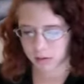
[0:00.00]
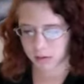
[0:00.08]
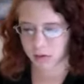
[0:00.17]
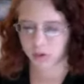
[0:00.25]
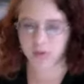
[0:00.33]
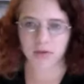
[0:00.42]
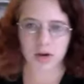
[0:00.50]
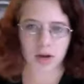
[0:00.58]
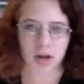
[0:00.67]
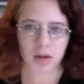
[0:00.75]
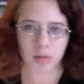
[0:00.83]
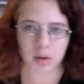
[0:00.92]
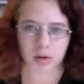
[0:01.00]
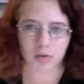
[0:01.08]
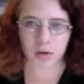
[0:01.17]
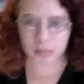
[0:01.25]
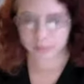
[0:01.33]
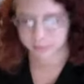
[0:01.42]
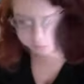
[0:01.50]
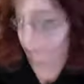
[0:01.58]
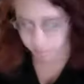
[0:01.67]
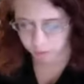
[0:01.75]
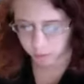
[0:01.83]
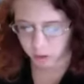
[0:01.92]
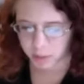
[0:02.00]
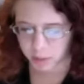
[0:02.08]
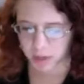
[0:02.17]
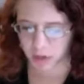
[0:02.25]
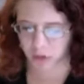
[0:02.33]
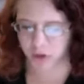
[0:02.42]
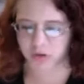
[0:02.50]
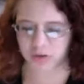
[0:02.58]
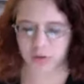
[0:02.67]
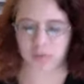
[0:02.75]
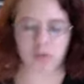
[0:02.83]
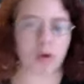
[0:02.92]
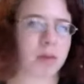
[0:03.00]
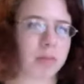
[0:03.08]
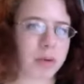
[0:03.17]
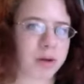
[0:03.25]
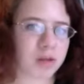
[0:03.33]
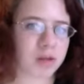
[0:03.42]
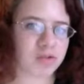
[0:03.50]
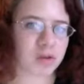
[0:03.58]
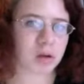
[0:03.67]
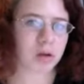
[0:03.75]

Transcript: or every day, whatever. This program encourages rote memorization,